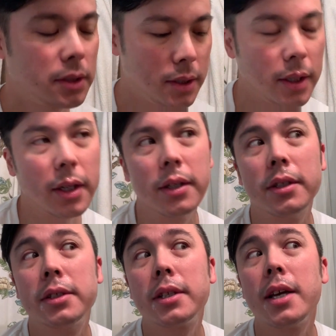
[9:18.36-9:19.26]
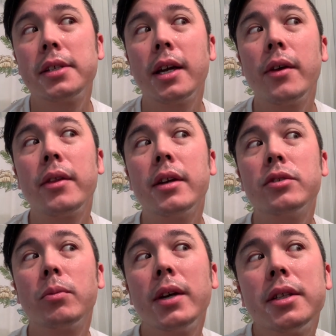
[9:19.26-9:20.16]
to discuss how things
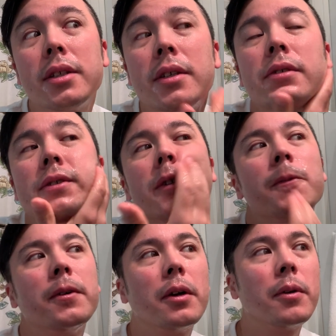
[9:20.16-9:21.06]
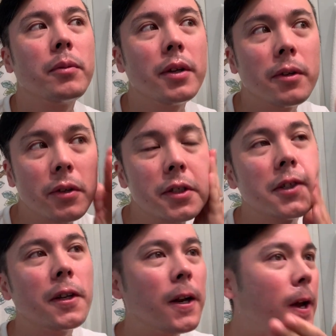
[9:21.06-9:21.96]
went, and
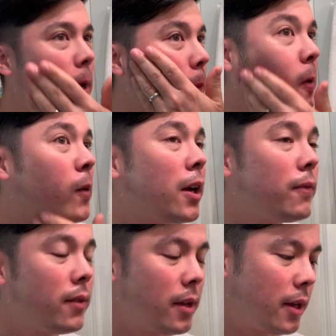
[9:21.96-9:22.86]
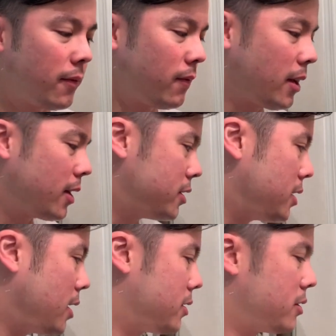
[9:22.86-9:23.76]
Kristen and I, my wife, have had a
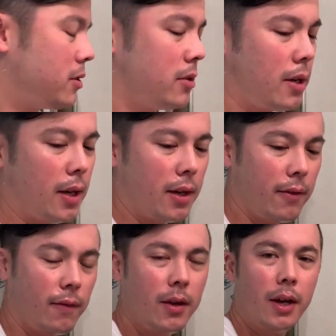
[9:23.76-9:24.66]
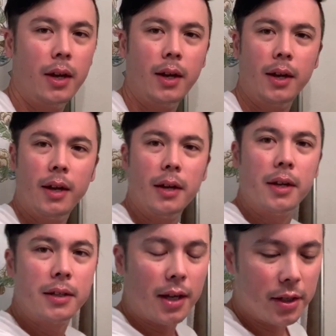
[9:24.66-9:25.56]
chance to kind of
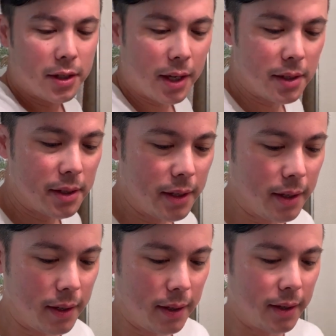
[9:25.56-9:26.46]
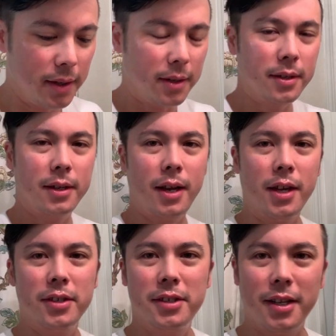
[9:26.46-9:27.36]
digest and
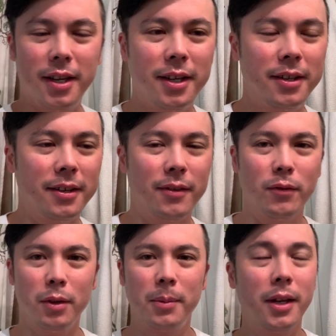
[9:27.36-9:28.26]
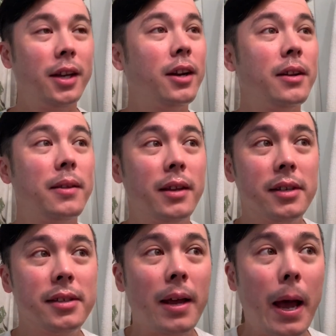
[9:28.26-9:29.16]
cogitate and ruminate on the
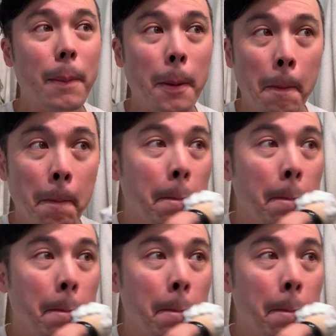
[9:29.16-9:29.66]
things that happened